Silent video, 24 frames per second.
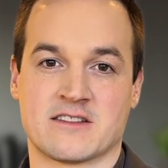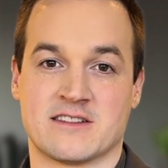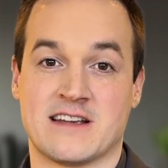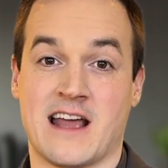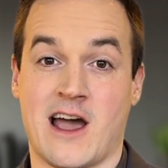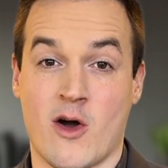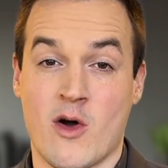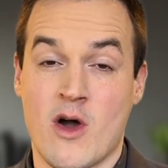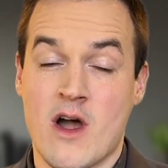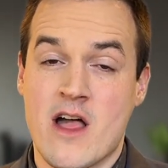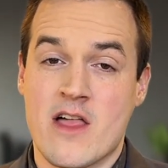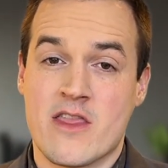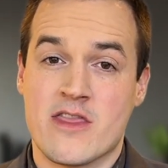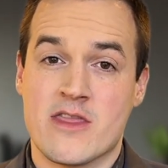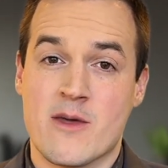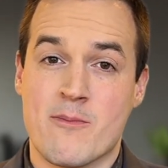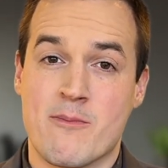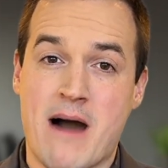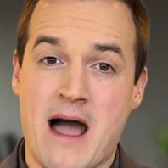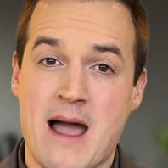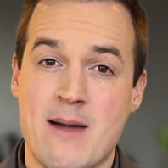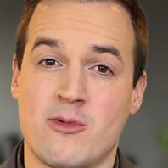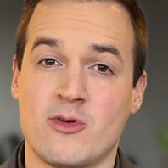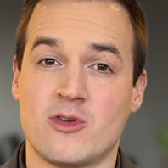Now, the
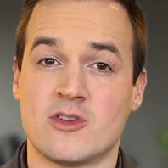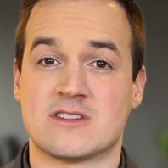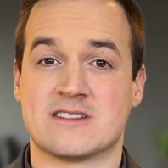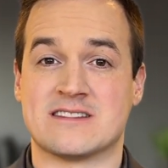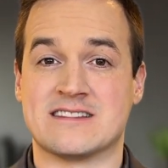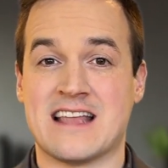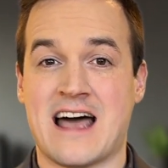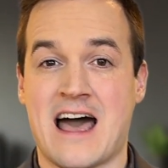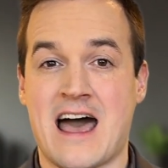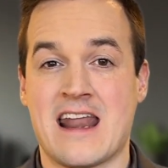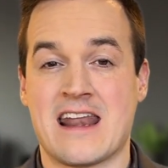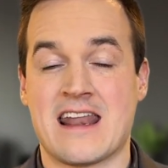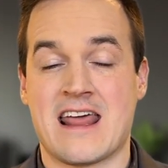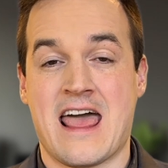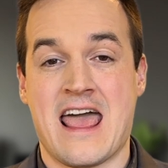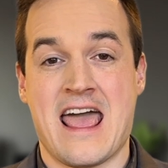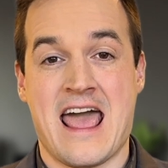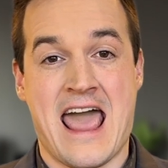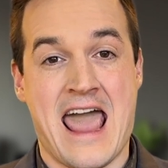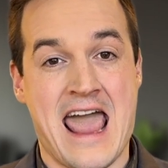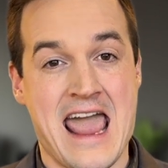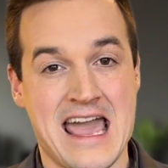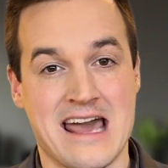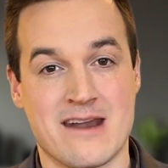Bible is not a
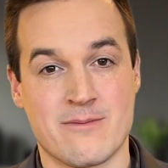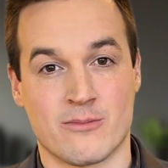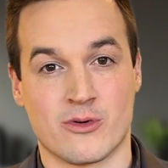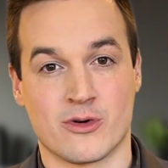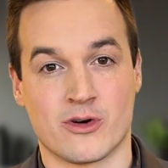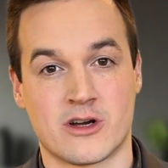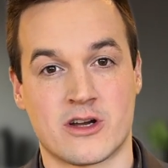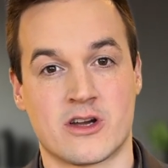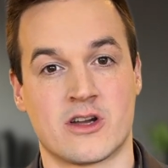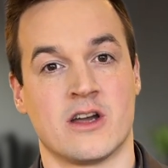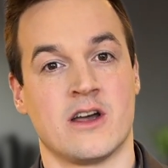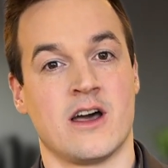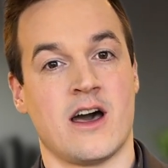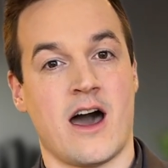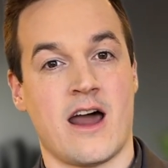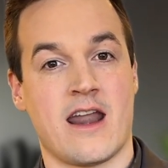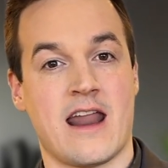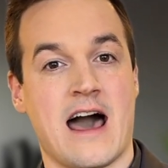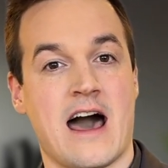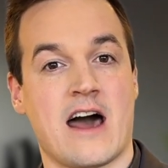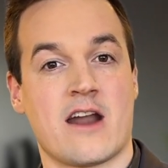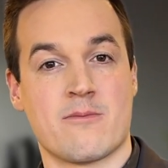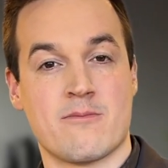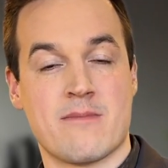handbook on
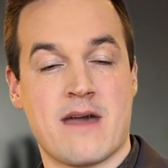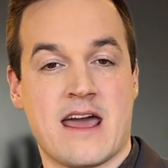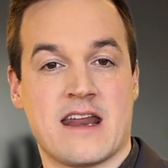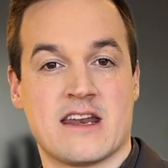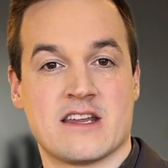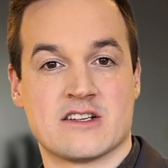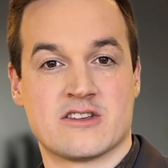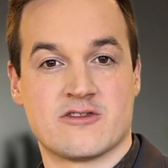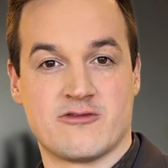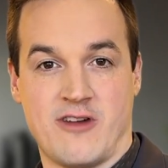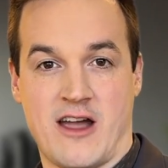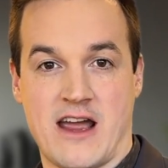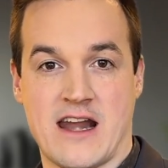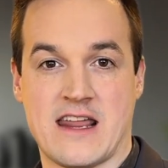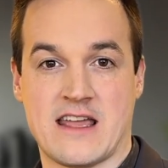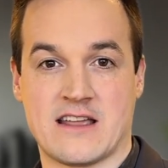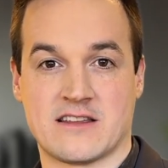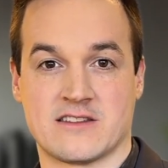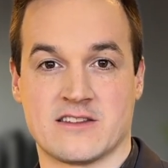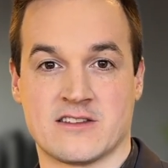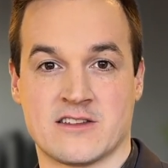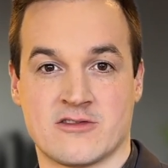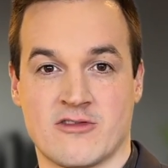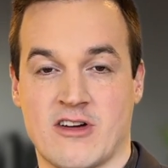how to manage
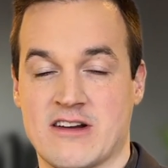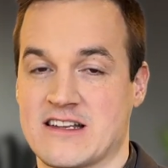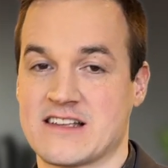finances, right?